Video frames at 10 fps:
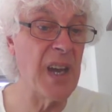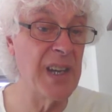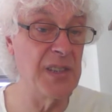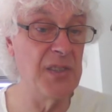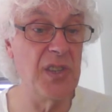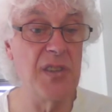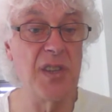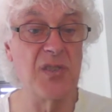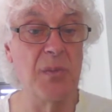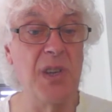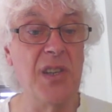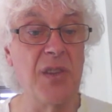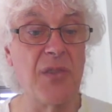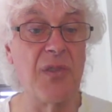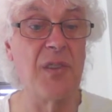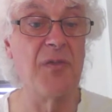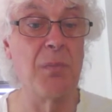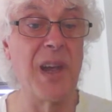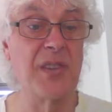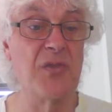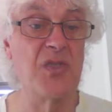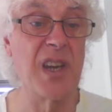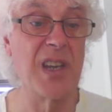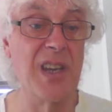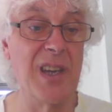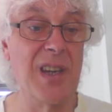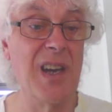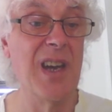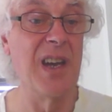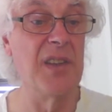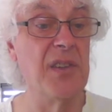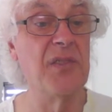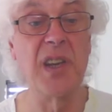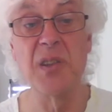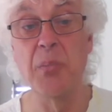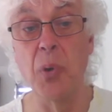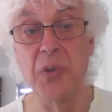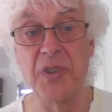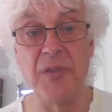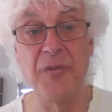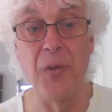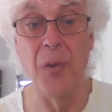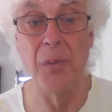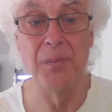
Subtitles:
and indeed there's an immediate threat for black to check here and then take the pawn on f4.